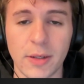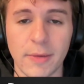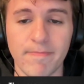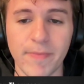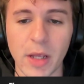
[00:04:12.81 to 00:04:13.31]

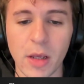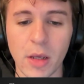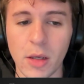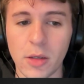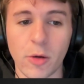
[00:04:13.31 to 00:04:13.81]

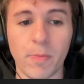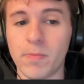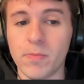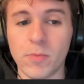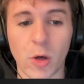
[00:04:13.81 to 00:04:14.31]
You know,
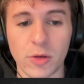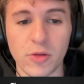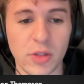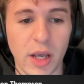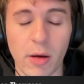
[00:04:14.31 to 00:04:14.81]

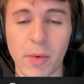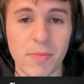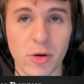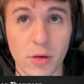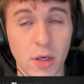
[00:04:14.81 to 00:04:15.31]
Narduzzi, I
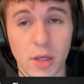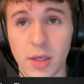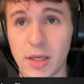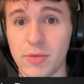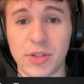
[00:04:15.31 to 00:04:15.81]
remember
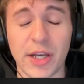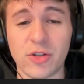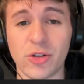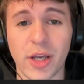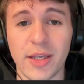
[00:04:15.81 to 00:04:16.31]
it was
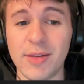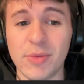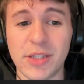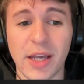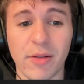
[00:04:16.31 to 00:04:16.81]
yesterday, he
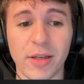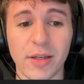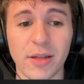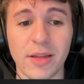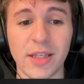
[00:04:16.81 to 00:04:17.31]
was
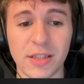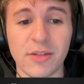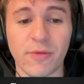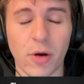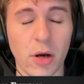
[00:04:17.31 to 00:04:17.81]
yelling,
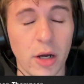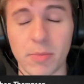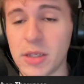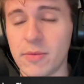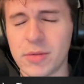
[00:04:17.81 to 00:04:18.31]

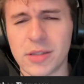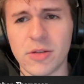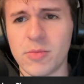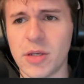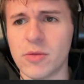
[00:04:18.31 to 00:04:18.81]

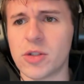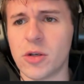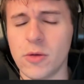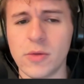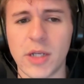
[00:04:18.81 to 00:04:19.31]
it was
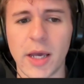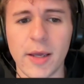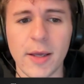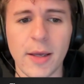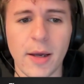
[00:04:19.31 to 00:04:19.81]

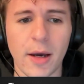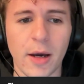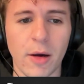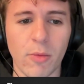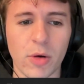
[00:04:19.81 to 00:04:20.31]
Tuesday,
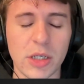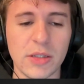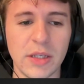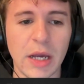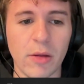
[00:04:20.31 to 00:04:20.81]
where
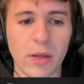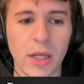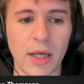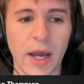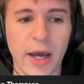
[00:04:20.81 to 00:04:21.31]
he's yelling
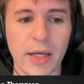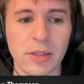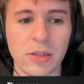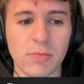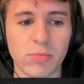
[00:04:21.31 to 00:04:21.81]
at
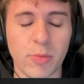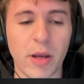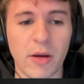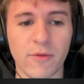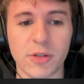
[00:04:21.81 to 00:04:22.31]
guys
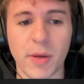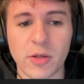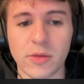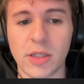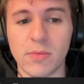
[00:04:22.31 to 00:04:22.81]
preparing for
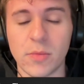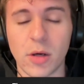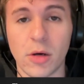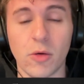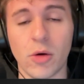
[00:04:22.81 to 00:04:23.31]
special team
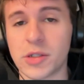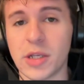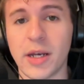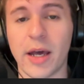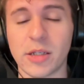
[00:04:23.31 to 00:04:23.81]
or who are
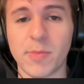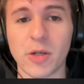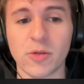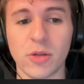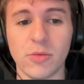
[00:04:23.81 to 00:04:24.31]
sitting out of
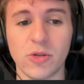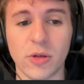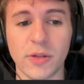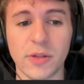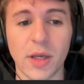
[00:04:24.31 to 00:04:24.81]
special teams
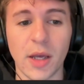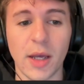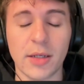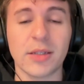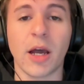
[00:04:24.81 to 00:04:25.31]
drills.
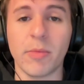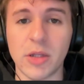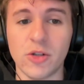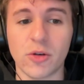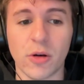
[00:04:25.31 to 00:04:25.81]
It's come
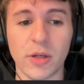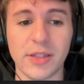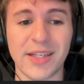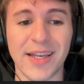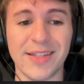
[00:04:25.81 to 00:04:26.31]
in the drill
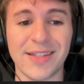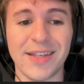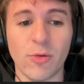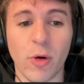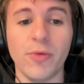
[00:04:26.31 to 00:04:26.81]
and
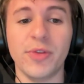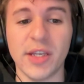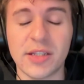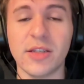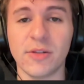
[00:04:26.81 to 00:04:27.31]
says, quote,
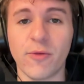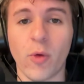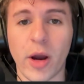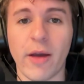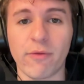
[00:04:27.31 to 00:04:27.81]
"This is
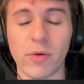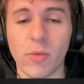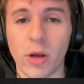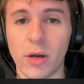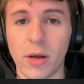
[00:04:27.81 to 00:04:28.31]
for
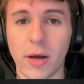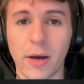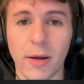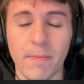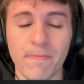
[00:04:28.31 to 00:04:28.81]
everyone."
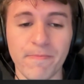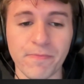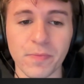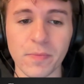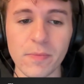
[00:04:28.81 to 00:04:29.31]

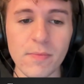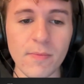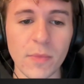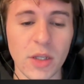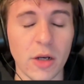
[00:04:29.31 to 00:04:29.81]

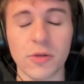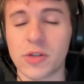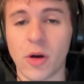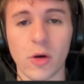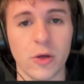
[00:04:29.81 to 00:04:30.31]
You know,
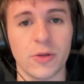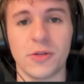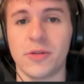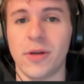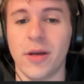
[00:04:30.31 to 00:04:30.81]

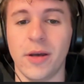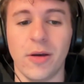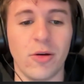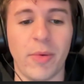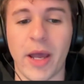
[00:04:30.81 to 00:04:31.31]
starters
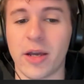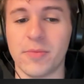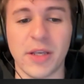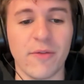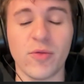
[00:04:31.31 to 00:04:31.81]
or
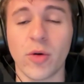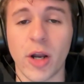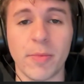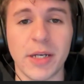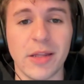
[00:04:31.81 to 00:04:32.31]
backups,
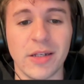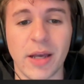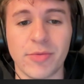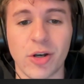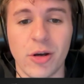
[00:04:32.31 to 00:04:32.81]
everyone up and down the
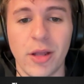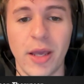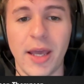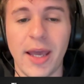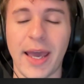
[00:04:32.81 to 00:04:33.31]
depth chart
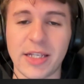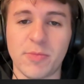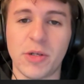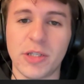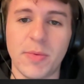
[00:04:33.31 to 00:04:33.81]
has
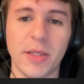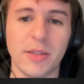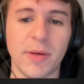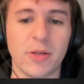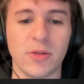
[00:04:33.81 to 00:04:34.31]
to participate in
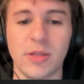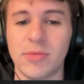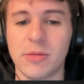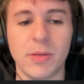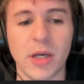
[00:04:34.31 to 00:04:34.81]
special
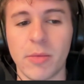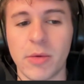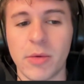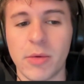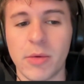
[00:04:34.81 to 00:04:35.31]
teams. It's
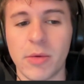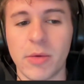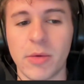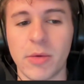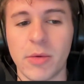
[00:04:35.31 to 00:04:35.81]
becoming a
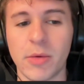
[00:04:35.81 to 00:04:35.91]
priority.